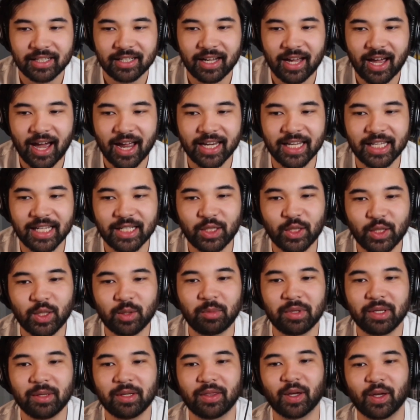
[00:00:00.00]
I need you to
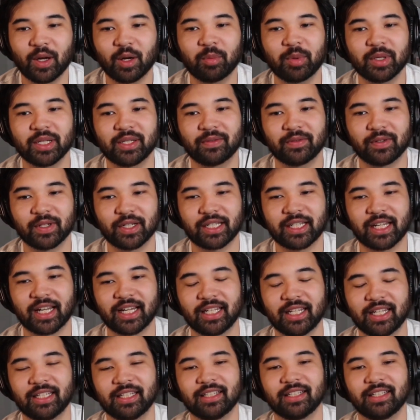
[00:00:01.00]
be a therapist for a
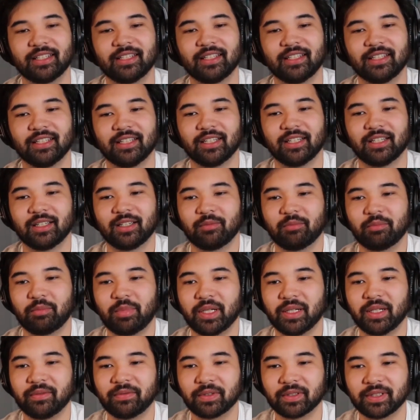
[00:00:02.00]
second,
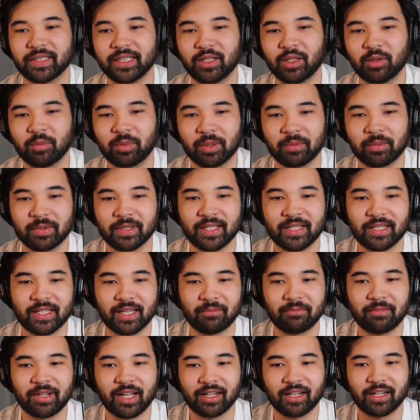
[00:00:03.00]
but for legal purposes,
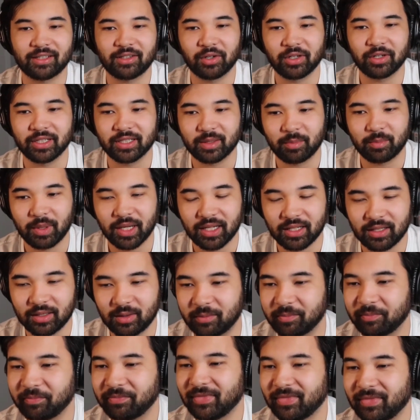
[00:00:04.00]
I'm not going to pay
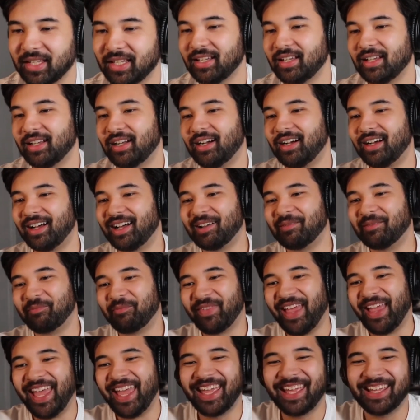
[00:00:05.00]
you.
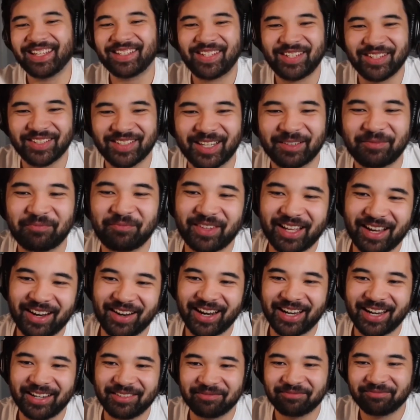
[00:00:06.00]
She was like, all
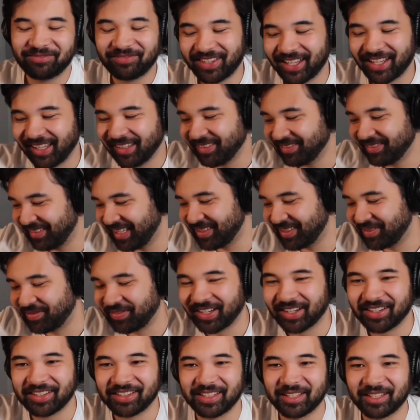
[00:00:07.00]
right, fine, that's
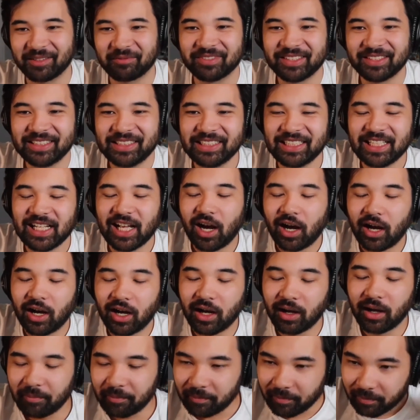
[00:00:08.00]
fair. Yep.
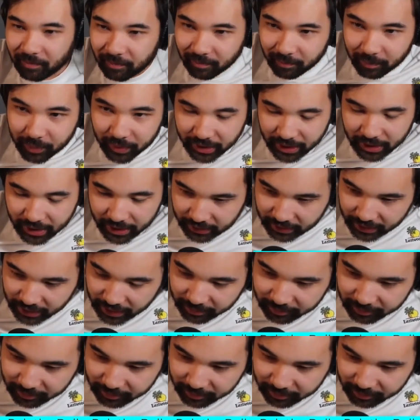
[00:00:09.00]
But I